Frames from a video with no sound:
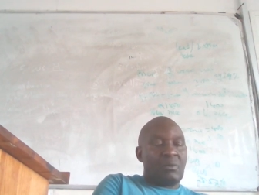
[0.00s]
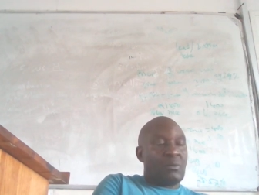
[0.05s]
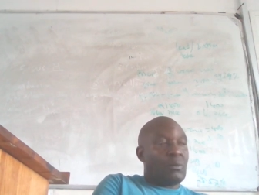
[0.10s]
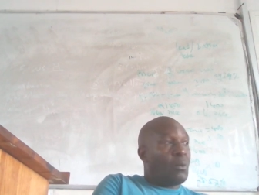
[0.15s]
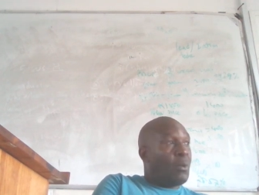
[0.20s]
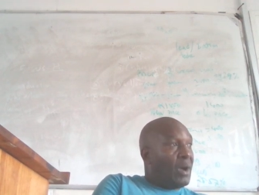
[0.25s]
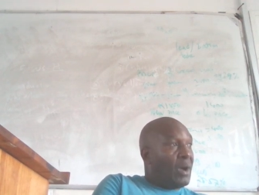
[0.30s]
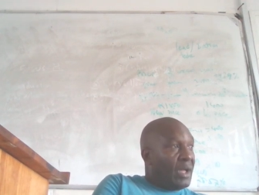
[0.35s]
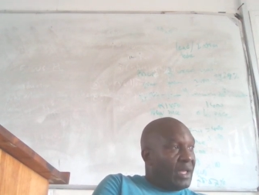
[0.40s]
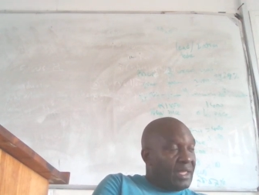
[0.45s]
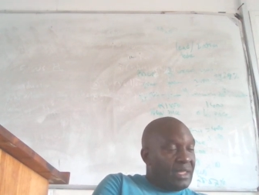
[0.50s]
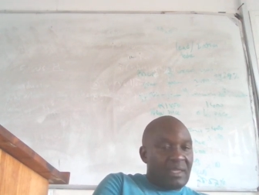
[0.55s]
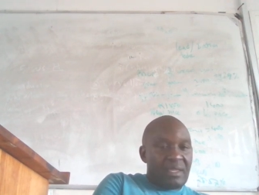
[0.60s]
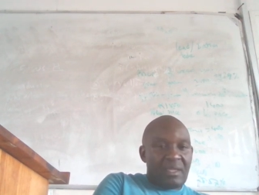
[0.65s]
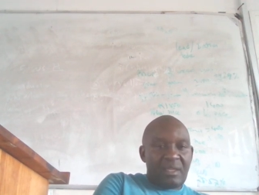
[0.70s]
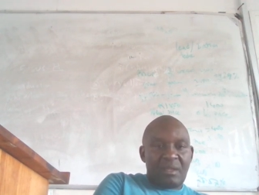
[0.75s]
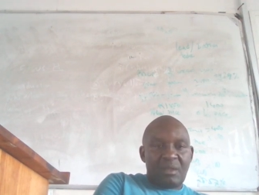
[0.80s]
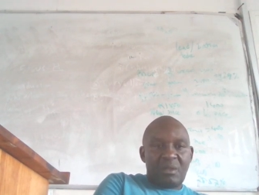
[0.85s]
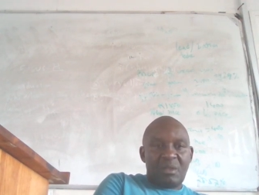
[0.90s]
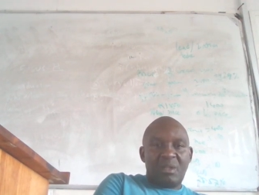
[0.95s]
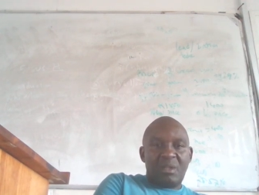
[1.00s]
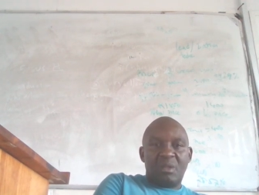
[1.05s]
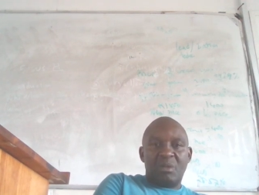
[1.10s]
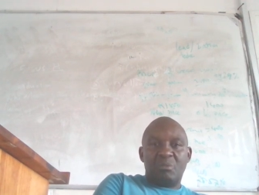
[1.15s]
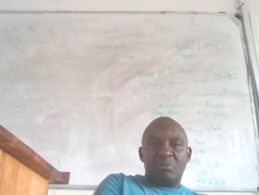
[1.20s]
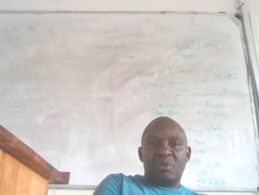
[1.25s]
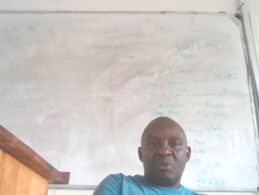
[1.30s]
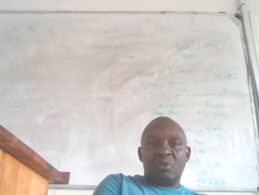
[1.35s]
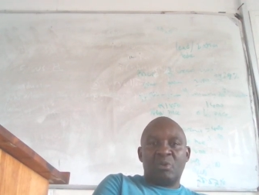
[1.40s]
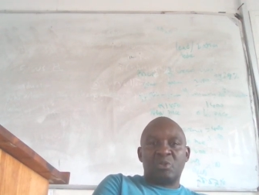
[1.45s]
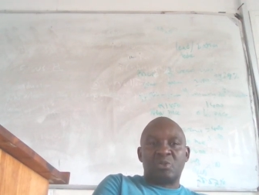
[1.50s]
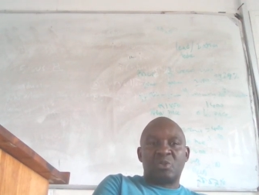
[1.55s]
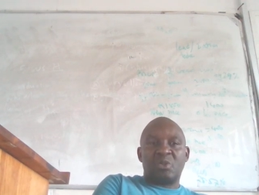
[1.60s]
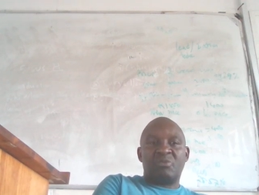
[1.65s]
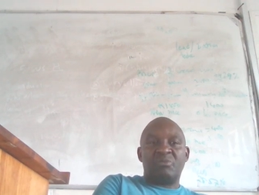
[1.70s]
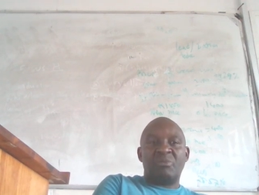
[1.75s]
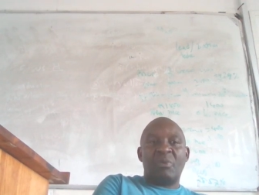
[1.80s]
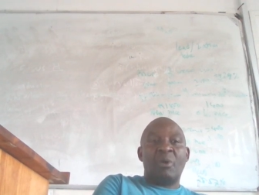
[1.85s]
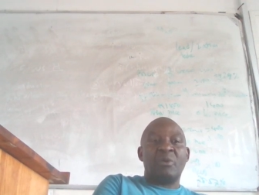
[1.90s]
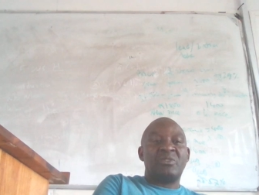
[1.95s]
Why? Because
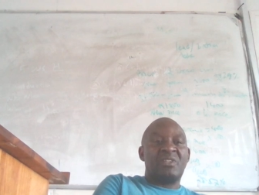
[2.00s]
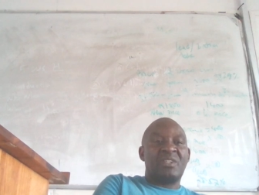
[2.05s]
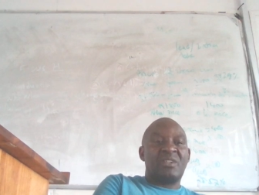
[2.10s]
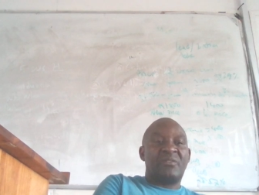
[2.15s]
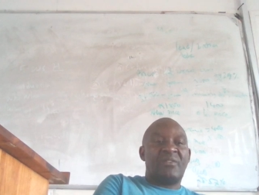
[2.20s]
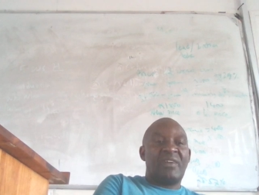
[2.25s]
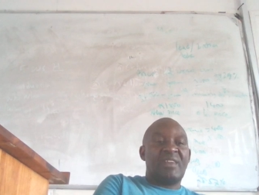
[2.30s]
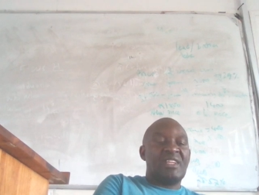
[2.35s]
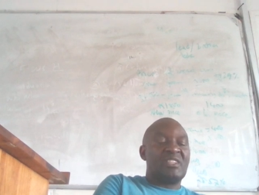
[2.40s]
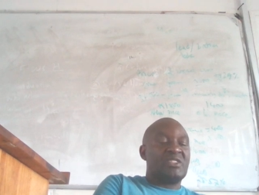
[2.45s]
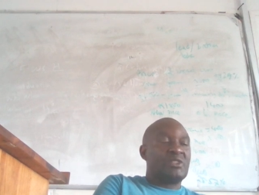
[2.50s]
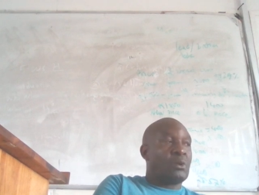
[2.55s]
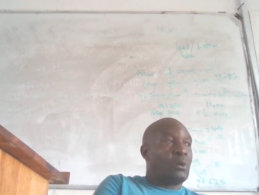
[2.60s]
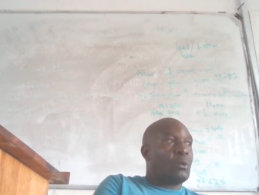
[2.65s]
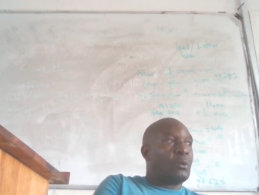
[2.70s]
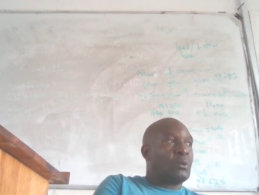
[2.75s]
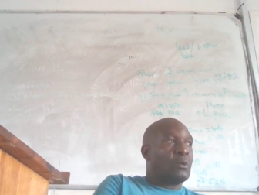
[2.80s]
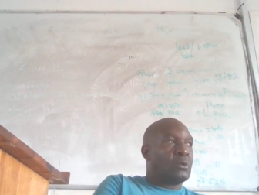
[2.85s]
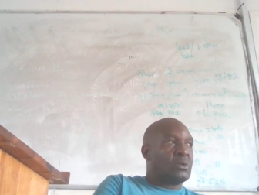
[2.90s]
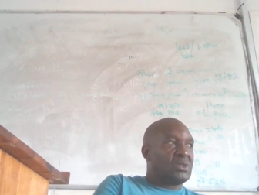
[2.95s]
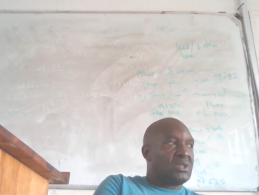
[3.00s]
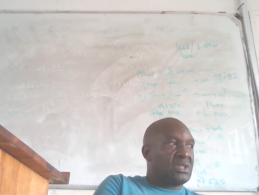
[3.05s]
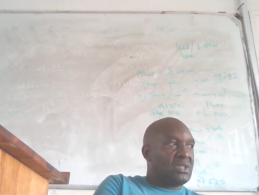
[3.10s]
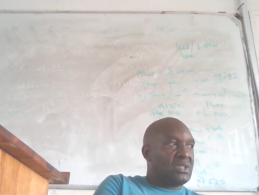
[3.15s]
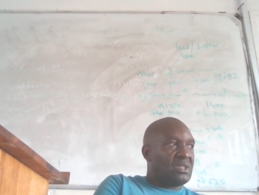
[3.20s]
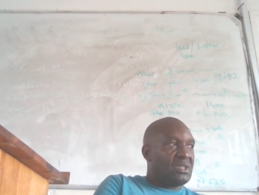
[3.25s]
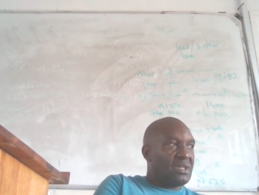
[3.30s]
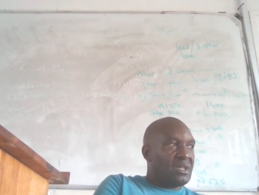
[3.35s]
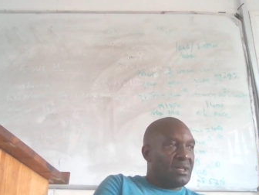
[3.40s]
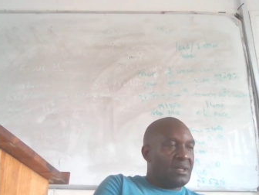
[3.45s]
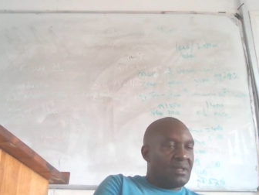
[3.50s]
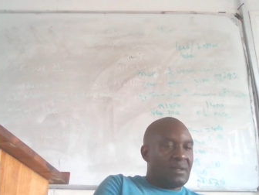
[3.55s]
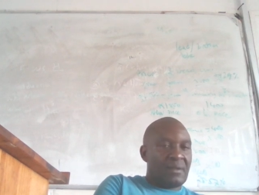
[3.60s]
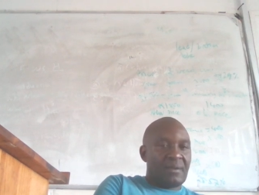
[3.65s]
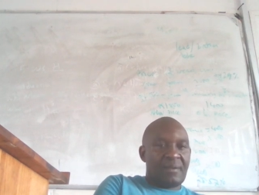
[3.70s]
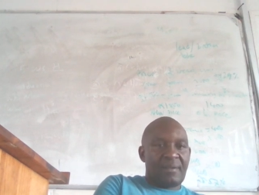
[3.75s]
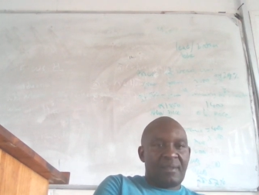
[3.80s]
of mounting financial woes. Yeah?